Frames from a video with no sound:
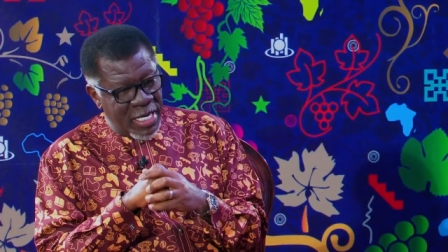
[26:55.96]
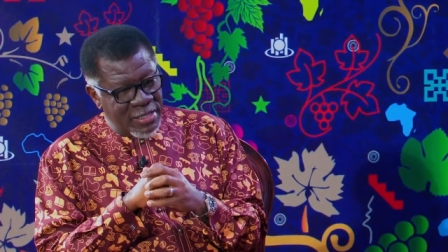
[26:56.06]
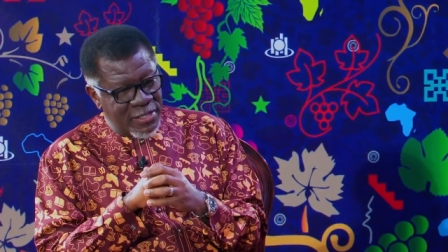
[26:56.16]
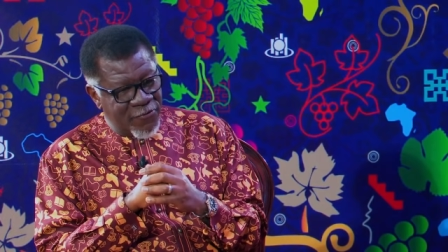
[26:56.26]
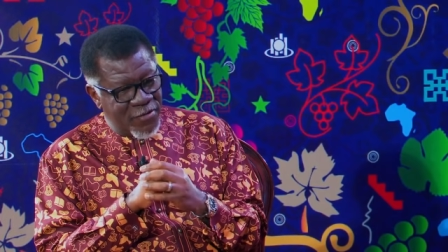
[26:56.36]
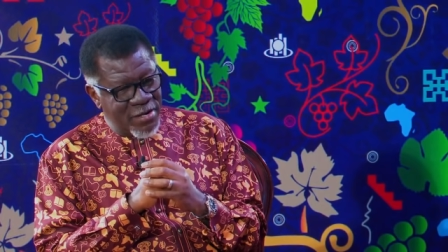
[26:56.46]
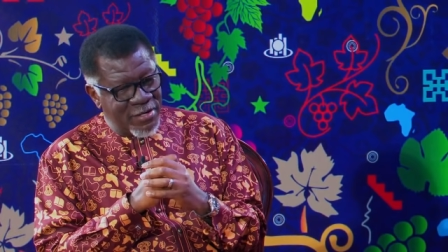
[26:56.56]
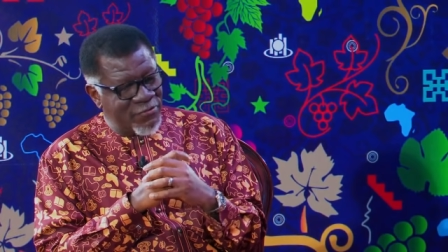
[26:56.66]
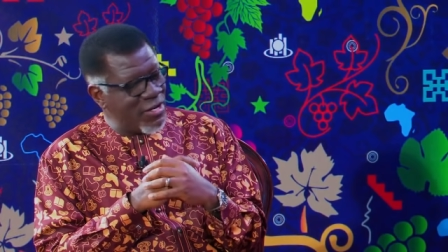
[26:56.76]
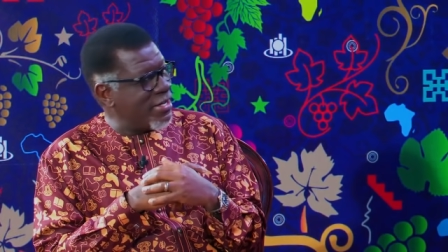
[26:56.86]
It's a
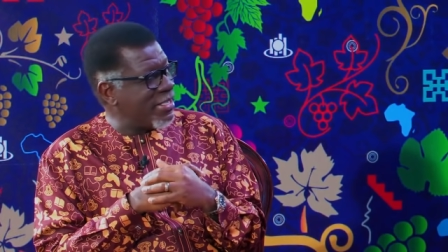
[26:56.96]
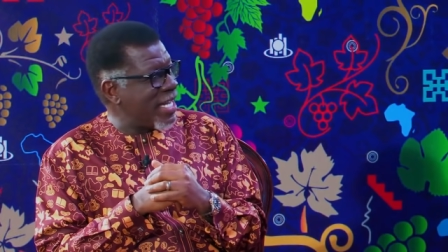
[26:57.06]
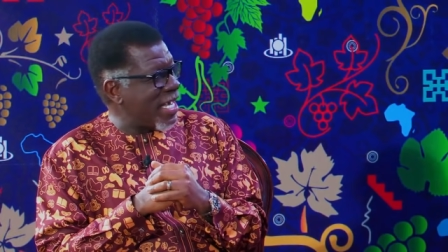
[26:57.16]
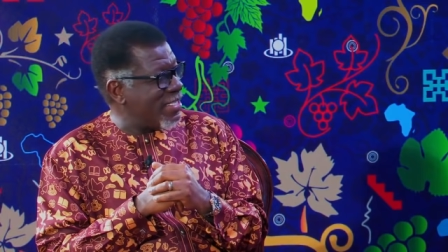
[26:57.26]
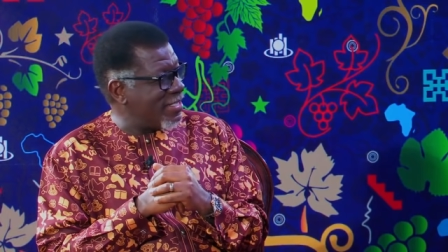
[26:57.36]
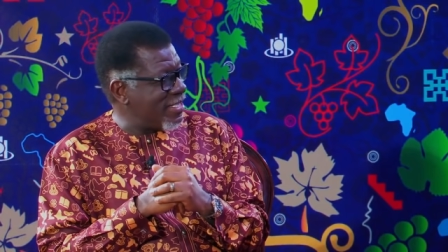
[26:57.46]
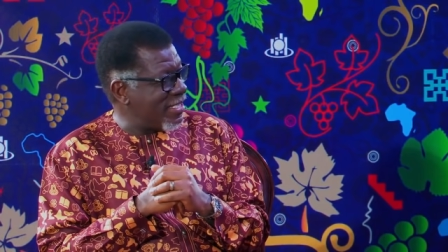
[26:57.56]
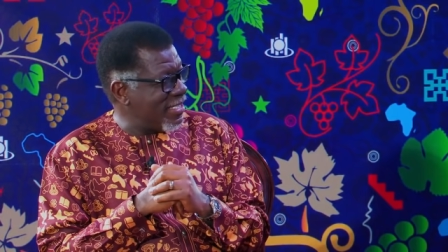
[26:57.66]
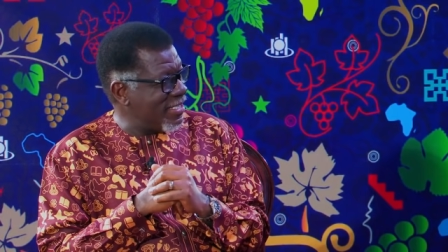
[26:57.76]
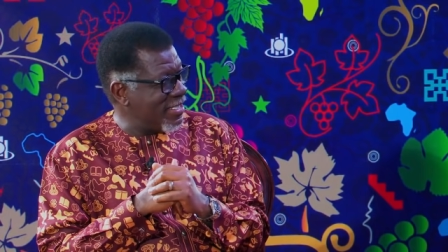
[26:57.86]
very, very dicey